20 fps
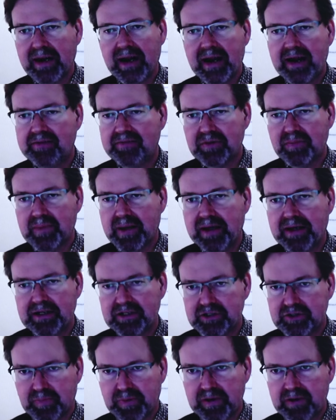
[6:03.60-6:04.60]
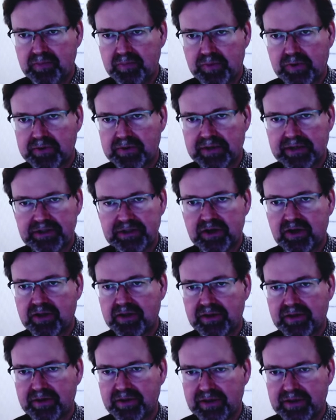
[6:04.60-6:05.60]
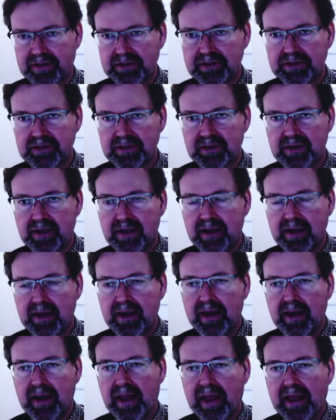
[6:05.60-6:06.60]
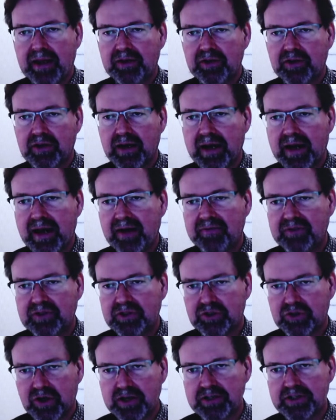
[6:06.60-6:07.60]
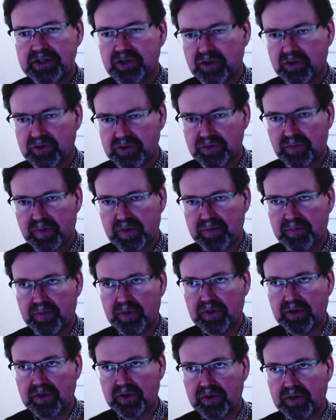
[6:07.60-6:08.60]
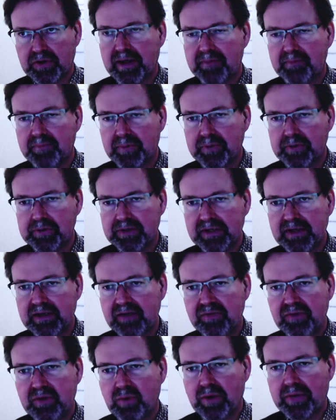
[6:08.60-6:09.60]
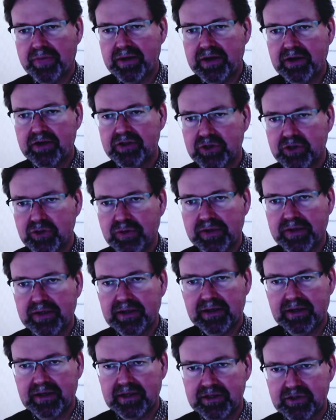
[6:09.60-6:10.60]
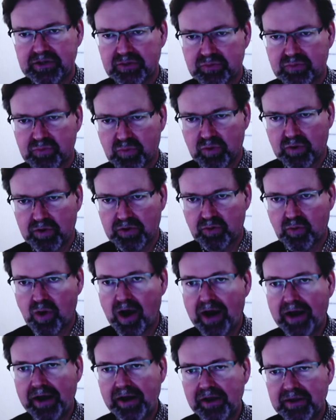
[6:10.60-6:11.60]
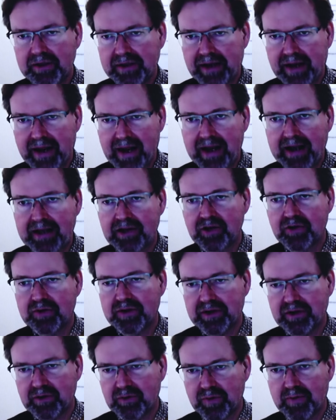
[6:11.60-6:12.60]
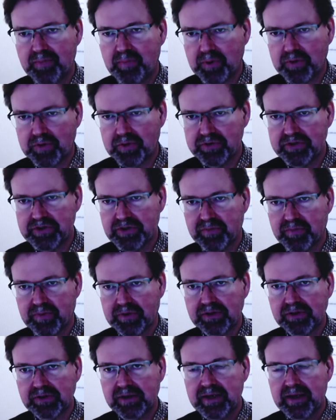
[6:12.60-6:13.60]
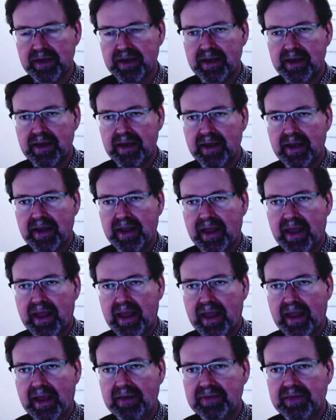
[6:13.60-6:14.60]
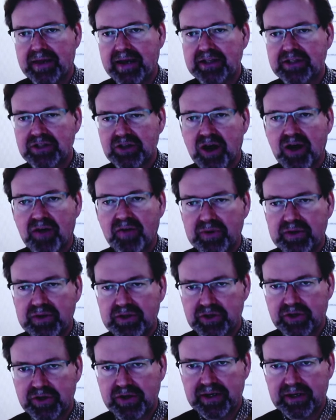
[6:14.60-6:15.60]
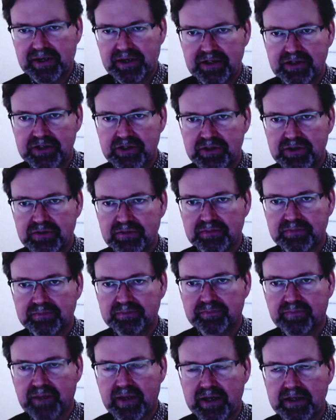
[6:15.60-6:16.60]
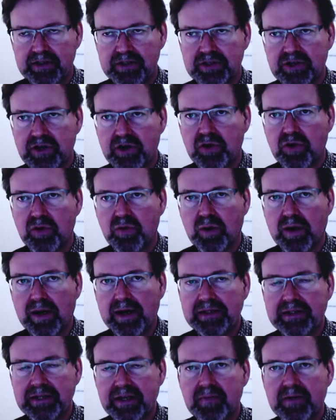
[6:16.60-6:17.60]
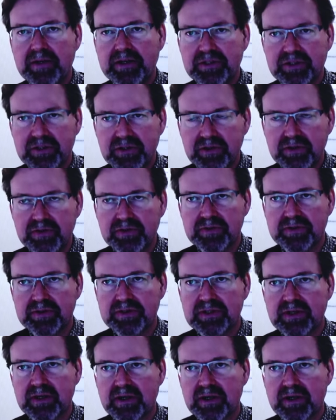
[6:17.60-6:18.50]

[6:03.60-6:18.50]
to have to manage people. That's all there is. And you're going to have to trust those people and believe that what they're doing is worthwhile and accurate and reproducible. And that's often a training issue. And so what I tell my students,